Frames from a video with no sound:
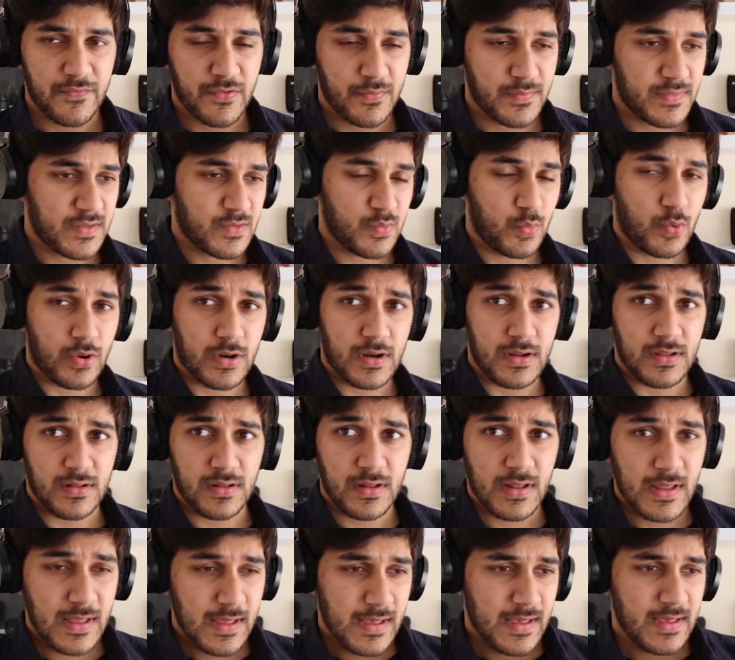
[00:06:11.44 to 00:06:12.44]
from this one
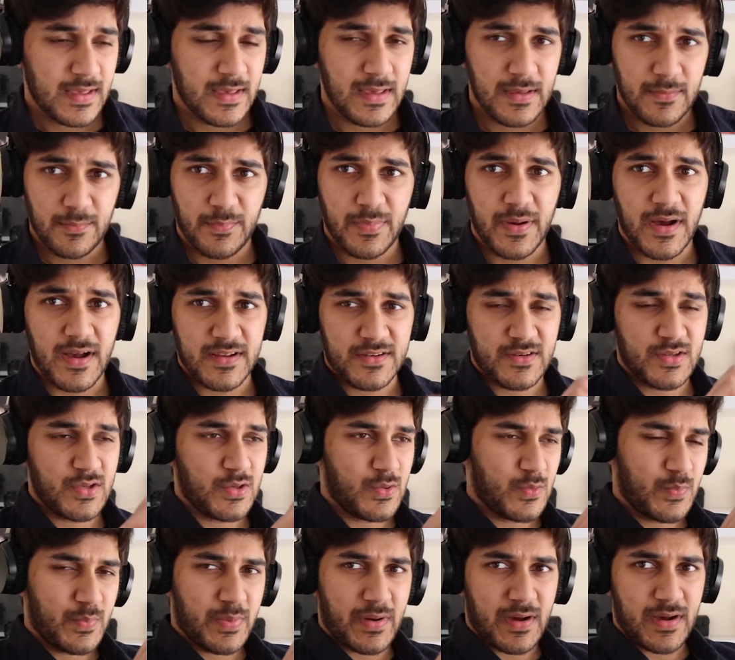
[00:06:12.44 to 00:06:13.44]
little part
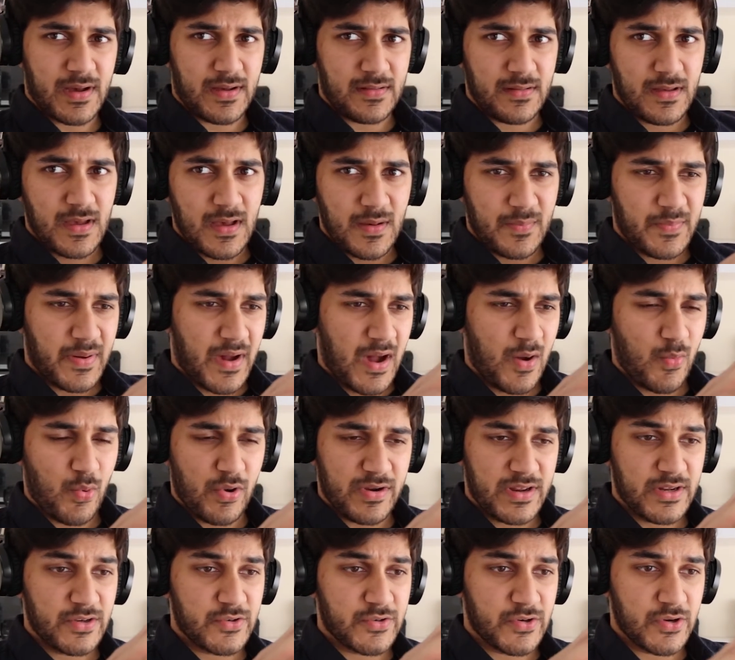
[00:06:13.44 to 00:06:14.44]

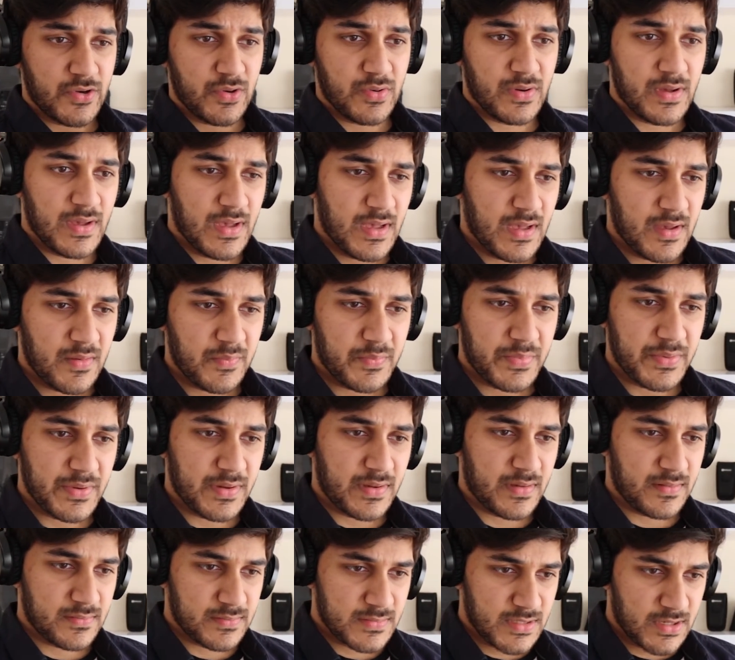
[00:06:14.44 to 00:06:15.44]
1 intro,
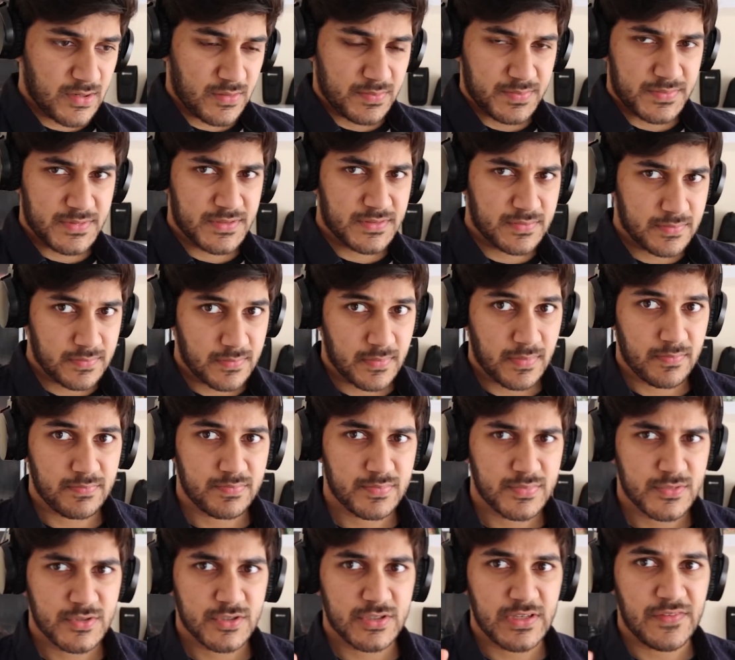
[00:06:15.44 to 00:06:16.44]
but you know, just
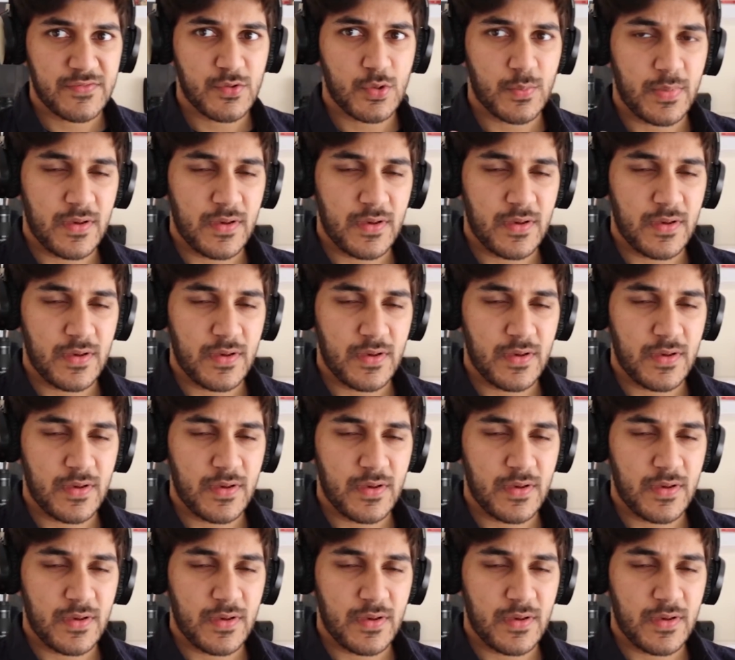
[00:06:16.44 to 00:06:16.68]
give you a